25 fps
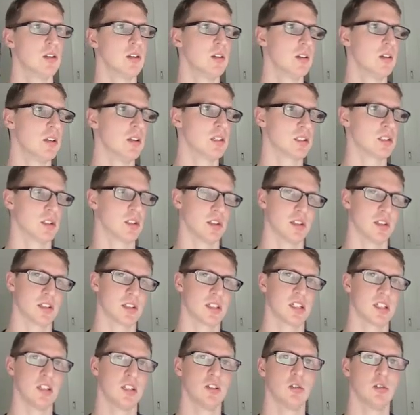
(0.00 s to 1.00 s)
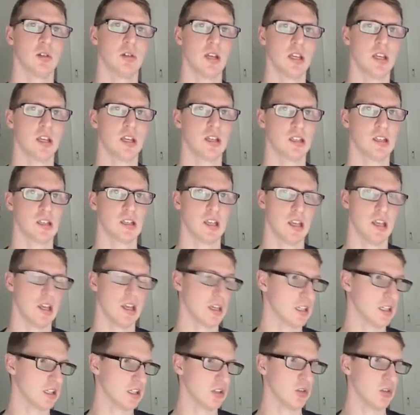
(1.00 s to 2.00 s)
So there's Kindle
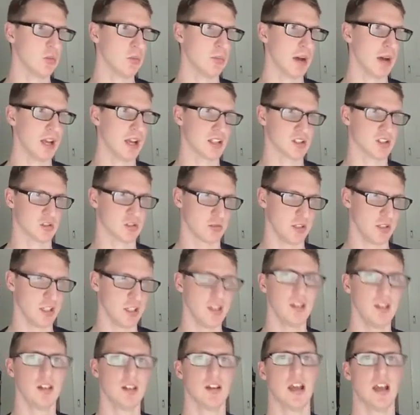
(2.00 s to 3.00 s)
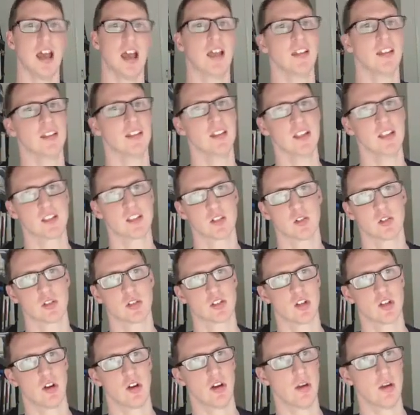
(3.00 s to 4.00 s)
Mastery, and then there's
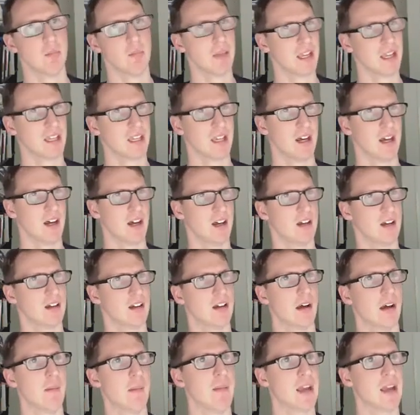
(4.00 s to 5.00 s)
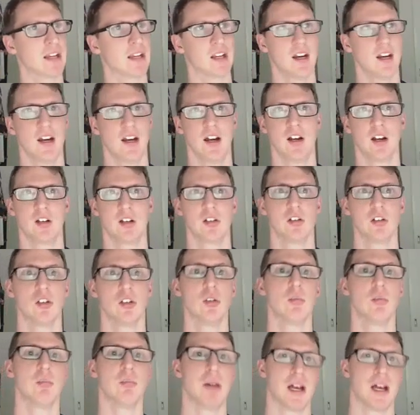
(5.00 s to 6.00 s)
also Emeka
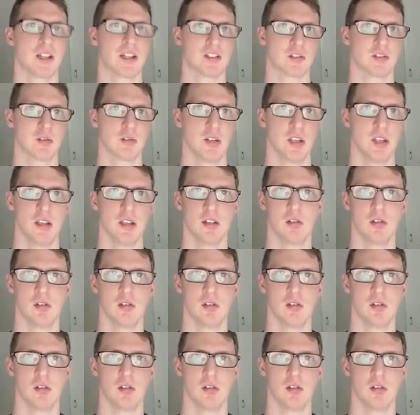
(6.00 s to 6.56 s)
Mastery.